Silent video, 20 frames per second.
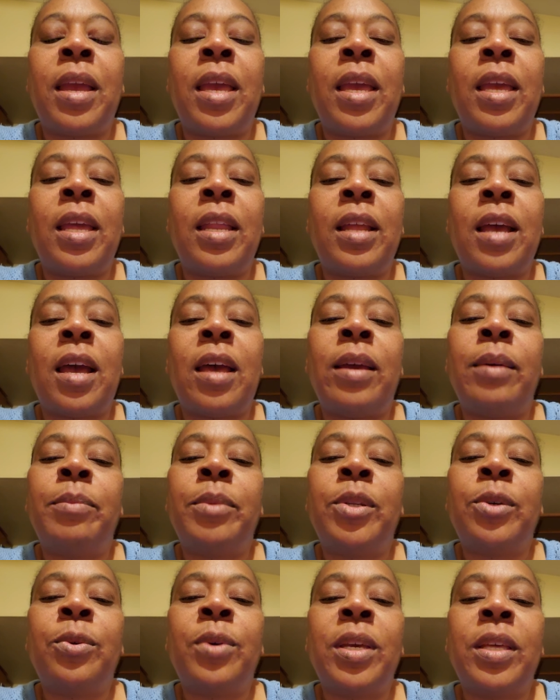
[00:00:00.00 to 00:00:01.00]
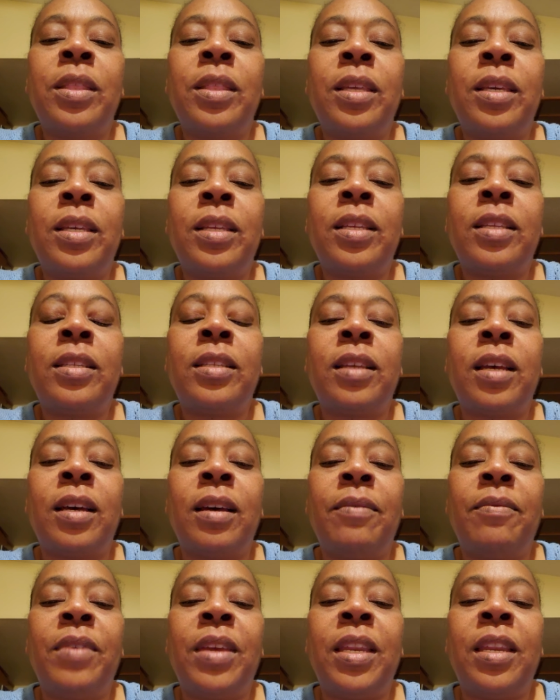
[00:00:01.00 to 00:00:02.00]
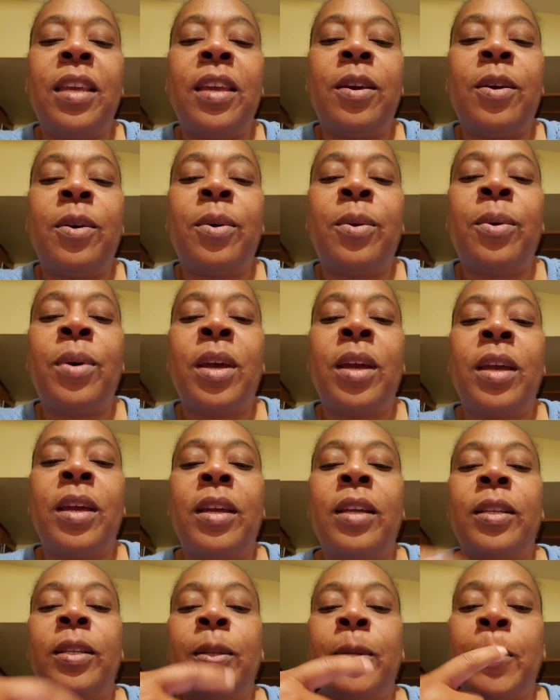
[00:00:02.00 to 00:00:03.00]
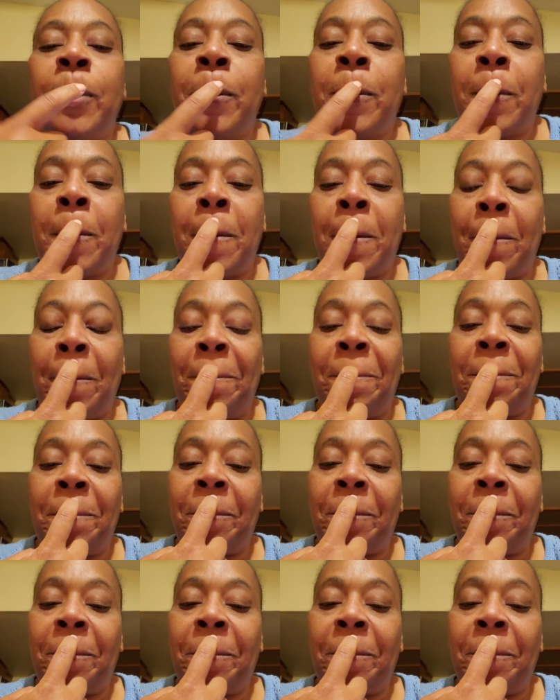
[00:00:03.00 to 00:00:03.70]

and I'm doing this video to